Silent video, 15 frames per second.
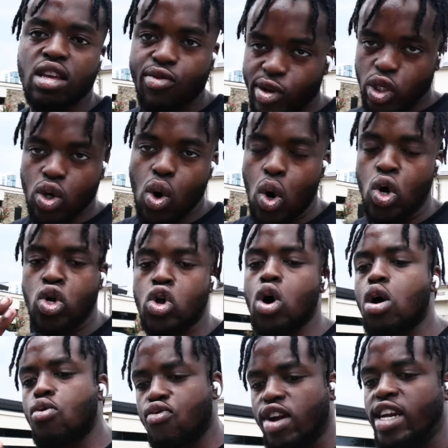what's going
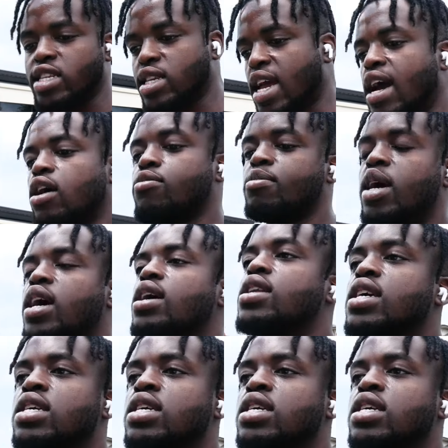on right now, man.